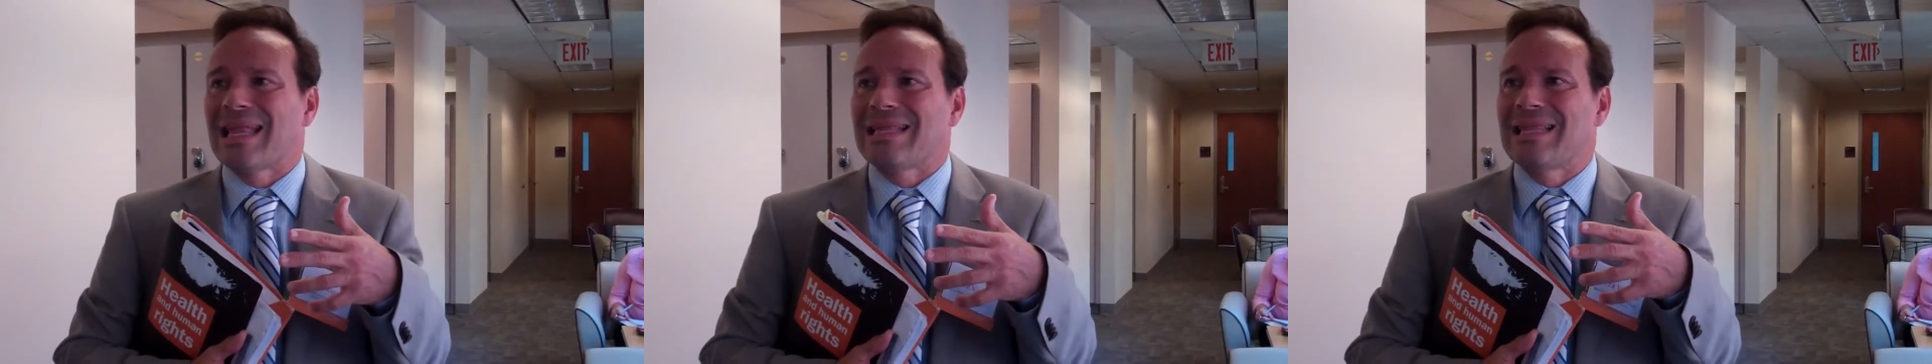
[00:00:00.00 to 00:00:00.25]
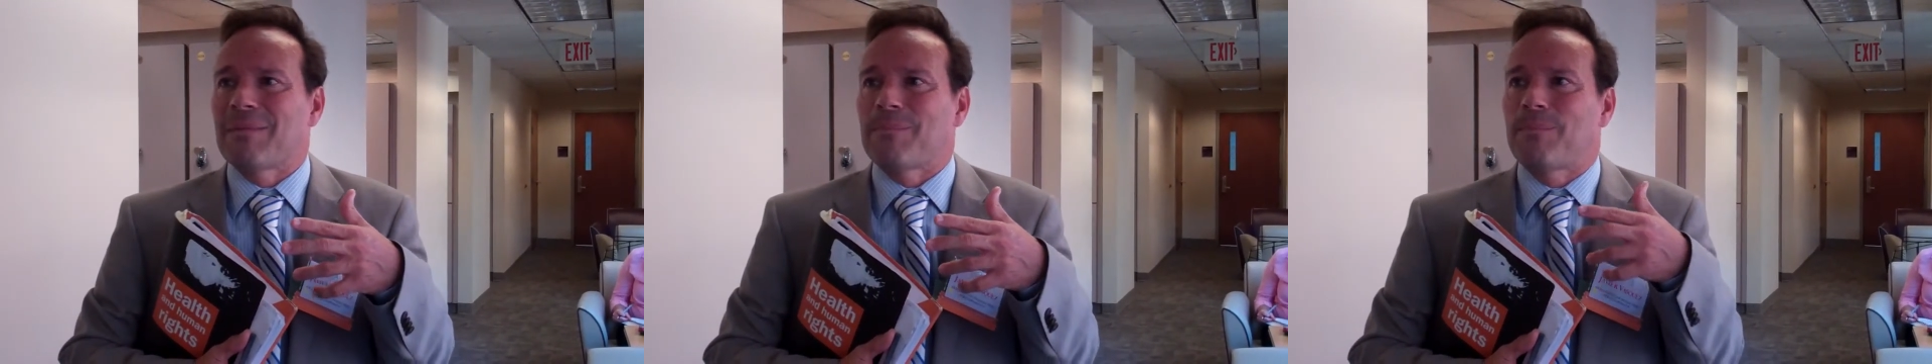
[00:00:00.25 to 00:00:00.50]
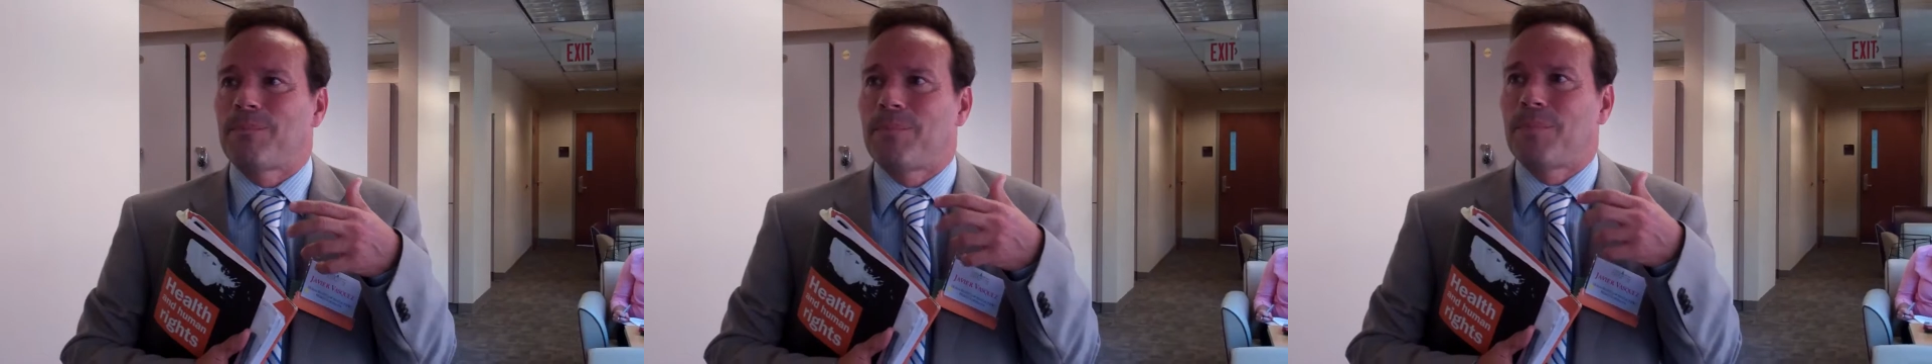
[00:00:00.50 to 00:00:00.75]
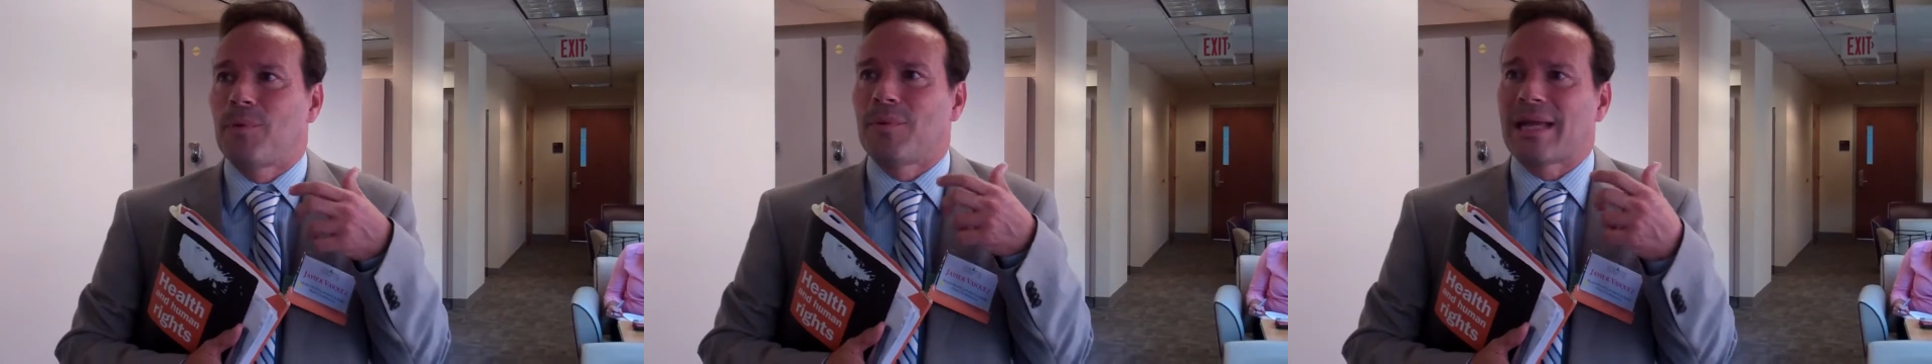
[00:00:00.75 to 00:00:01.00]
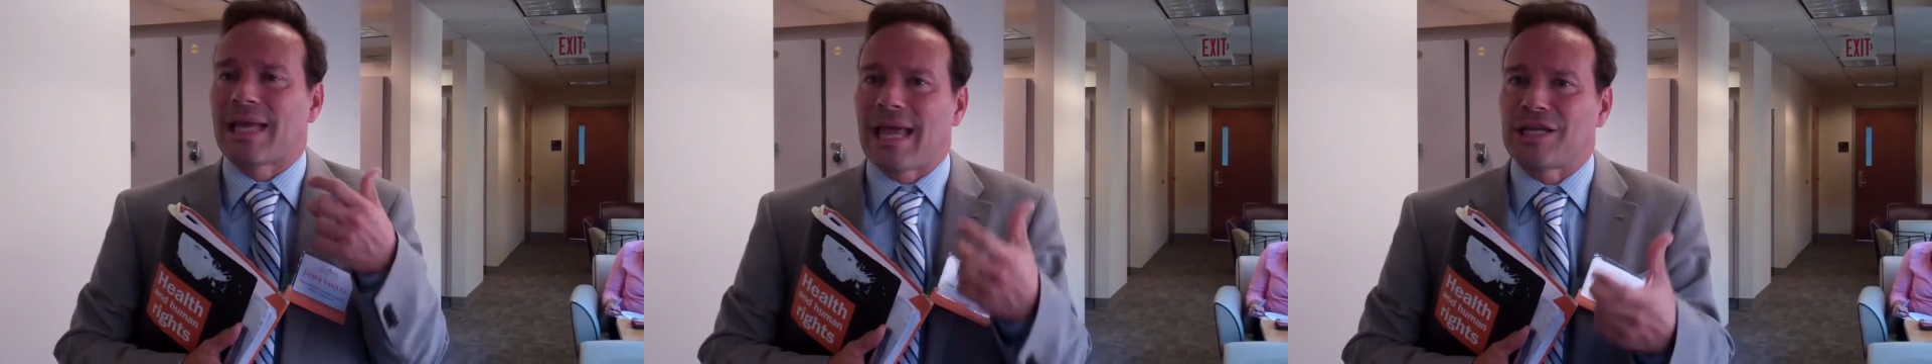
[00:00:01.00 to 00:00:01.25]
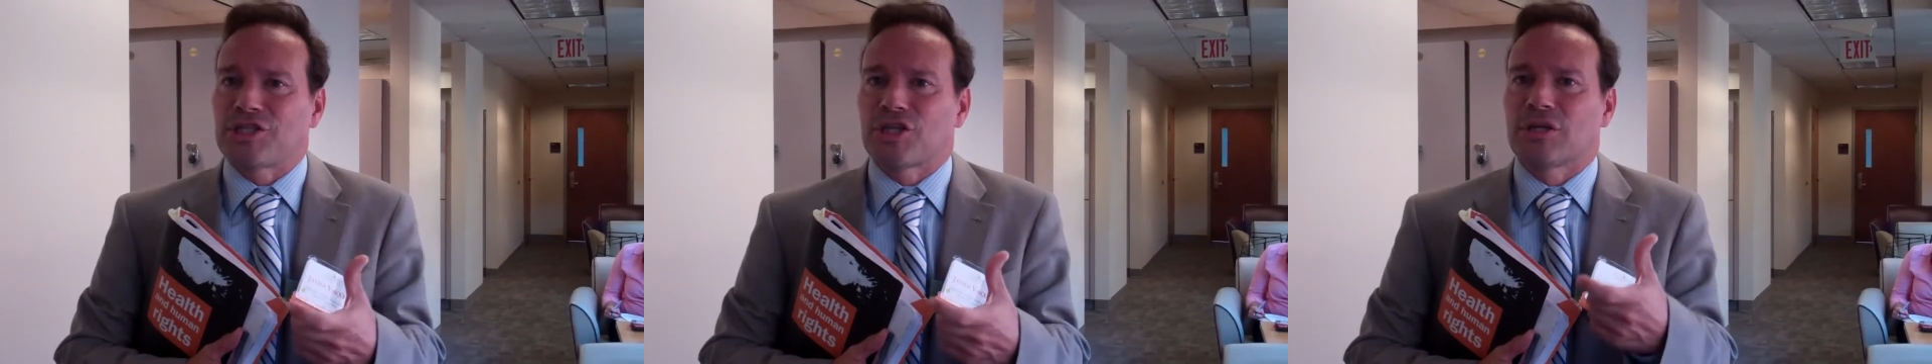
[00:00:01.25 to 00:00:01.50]
the
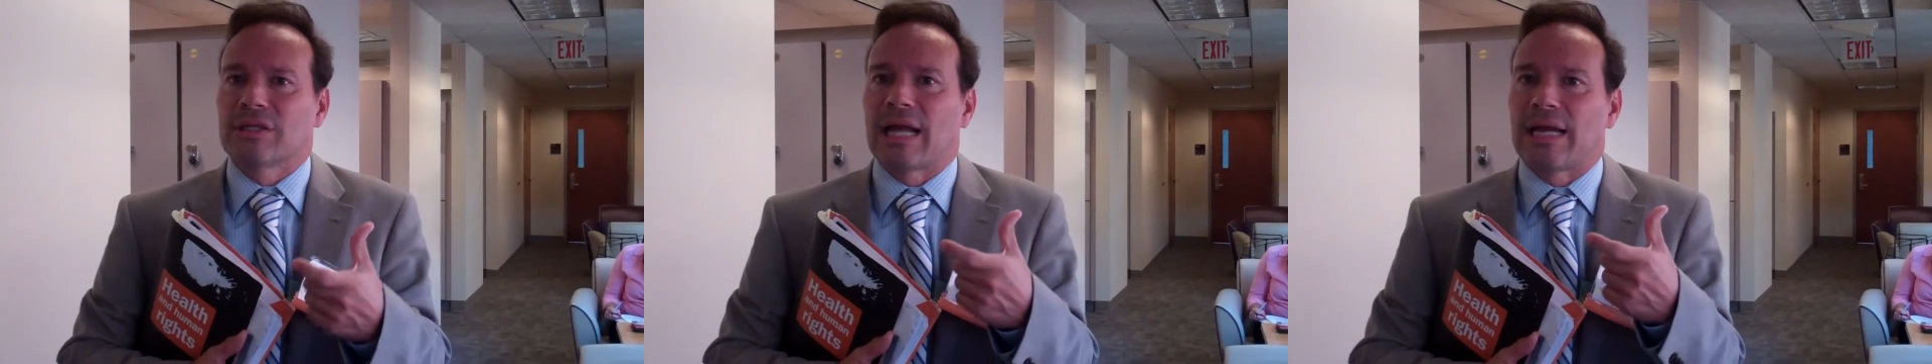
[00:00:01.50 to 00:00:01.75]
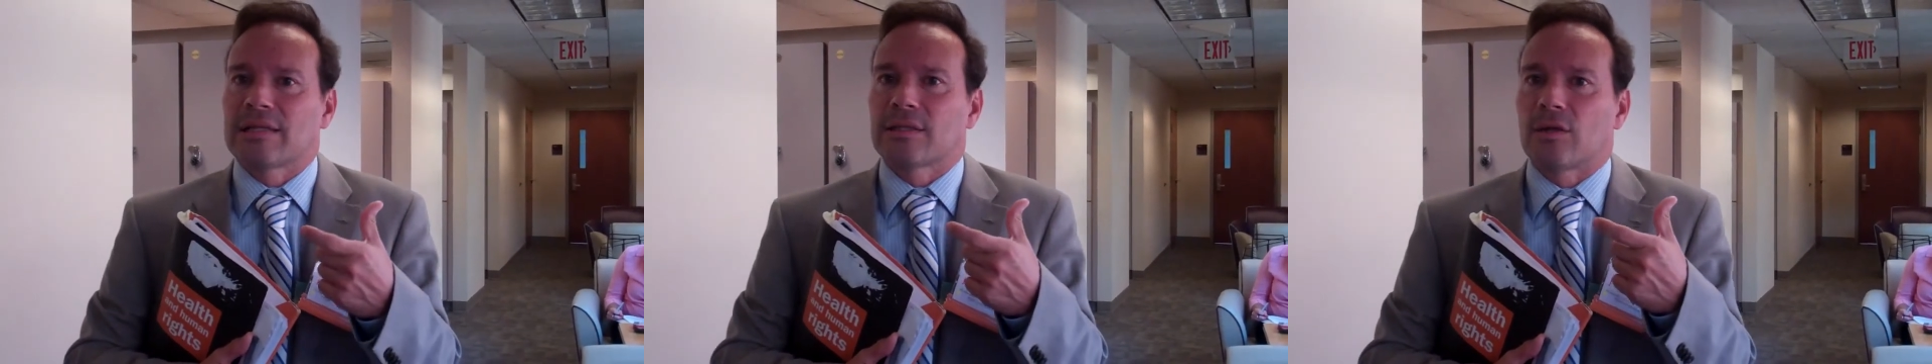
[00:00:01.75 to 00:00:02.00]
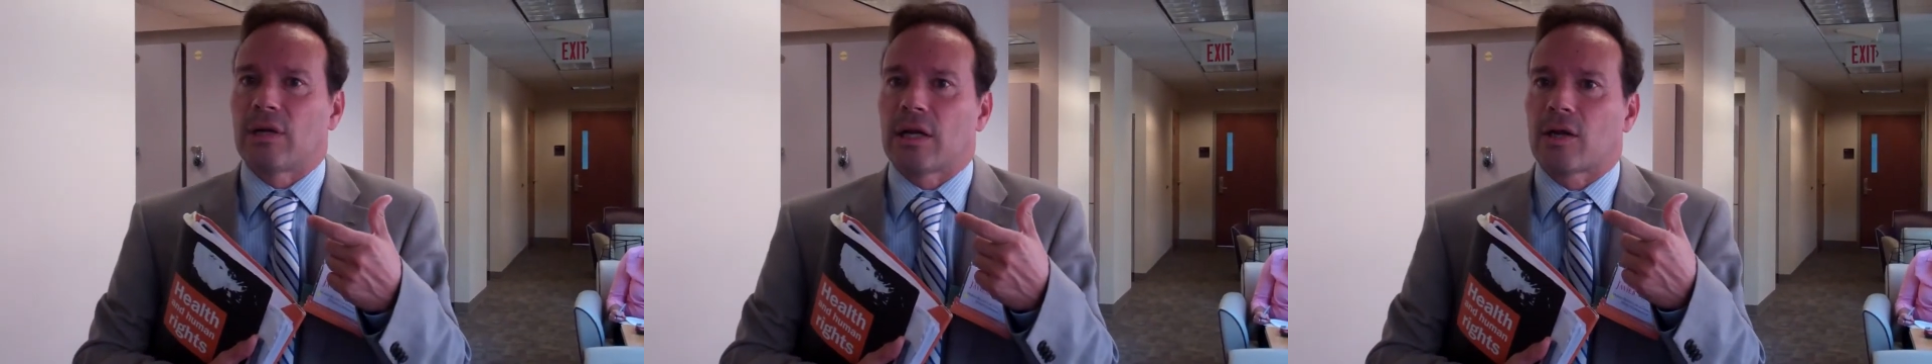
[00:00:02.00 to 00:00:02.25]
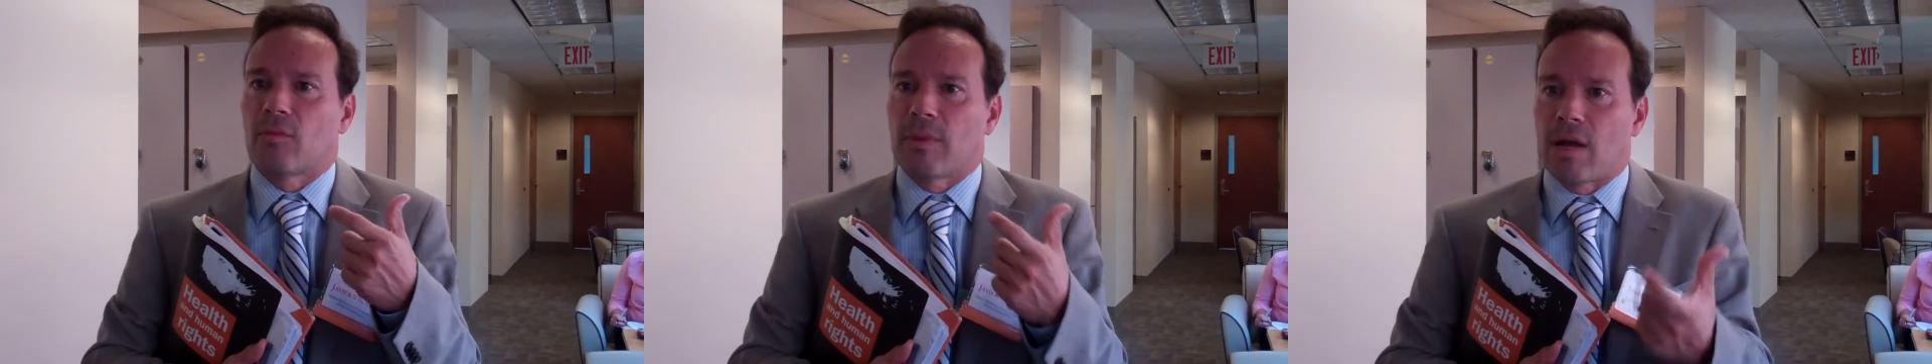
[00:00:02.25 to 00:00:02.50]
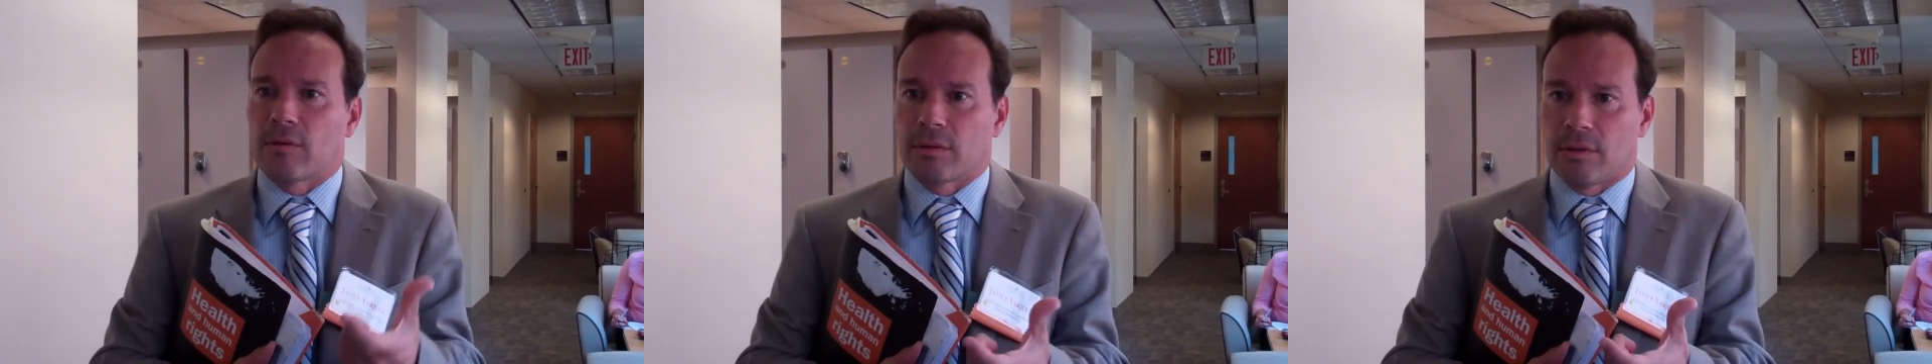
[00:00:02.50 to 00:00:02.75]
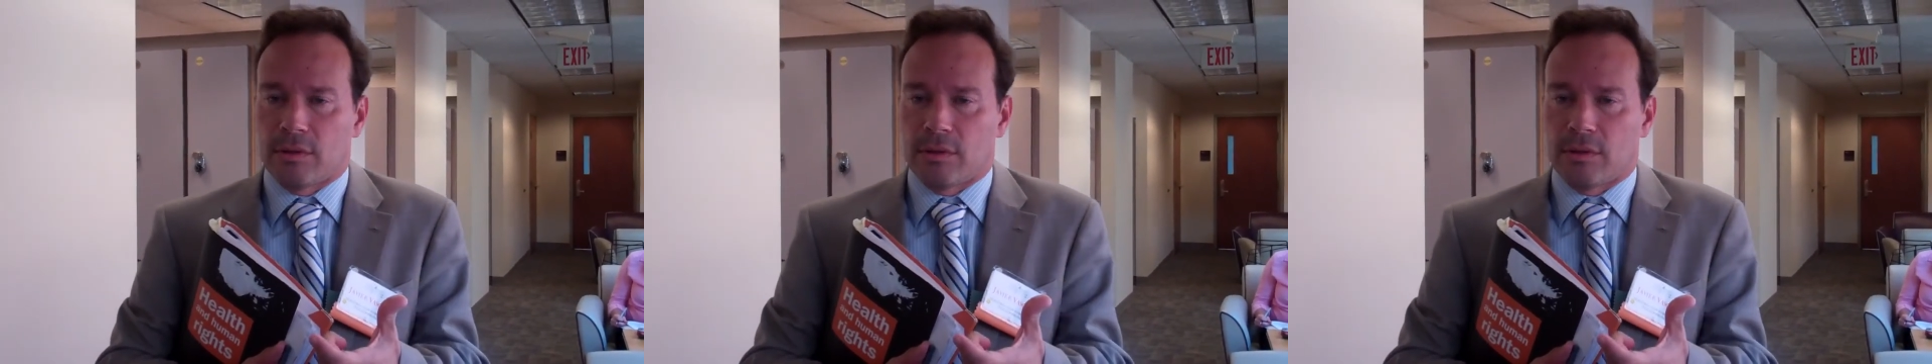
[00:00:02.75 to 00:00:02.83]
publication that is going to come out